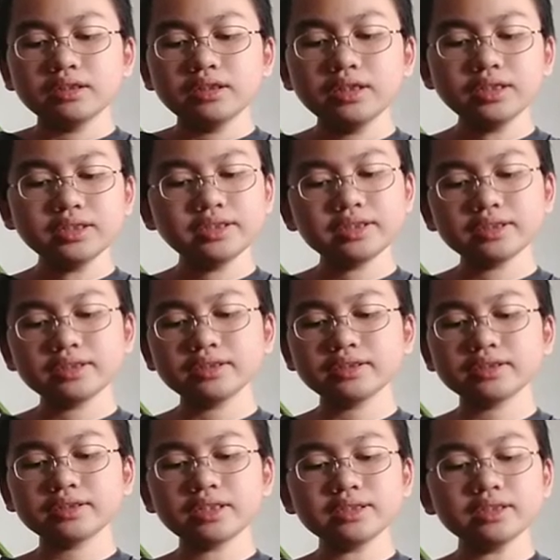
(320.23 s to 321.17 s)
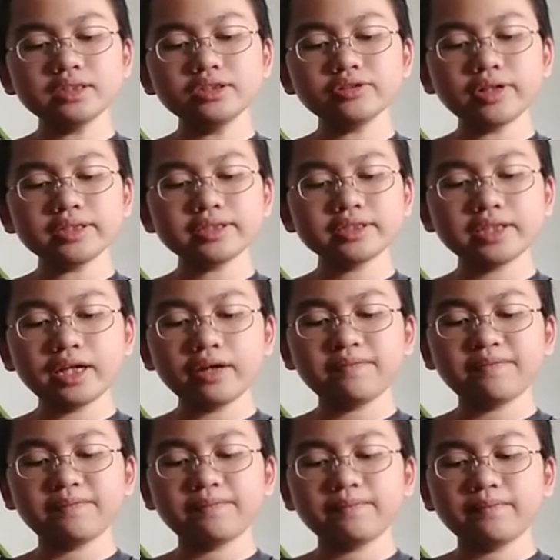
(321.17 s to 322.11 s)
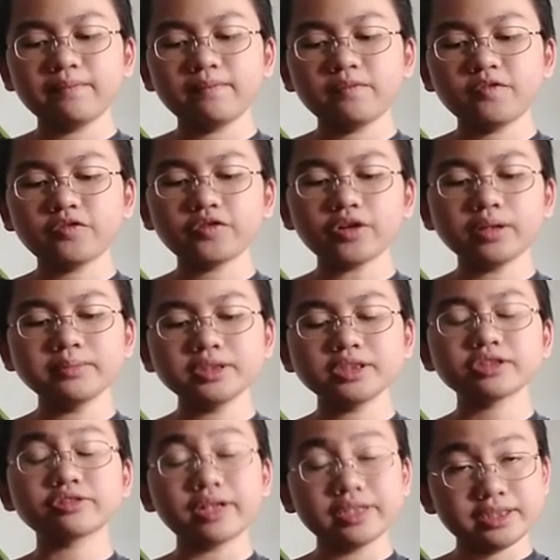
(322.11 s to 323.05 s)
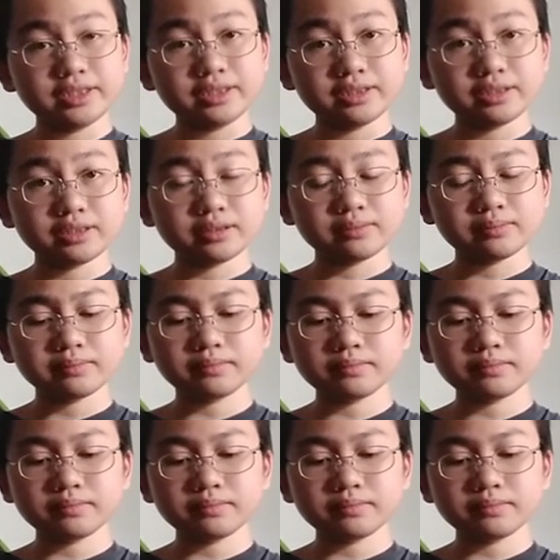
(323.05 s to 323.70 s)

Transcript: He just starting to escape from his crisis.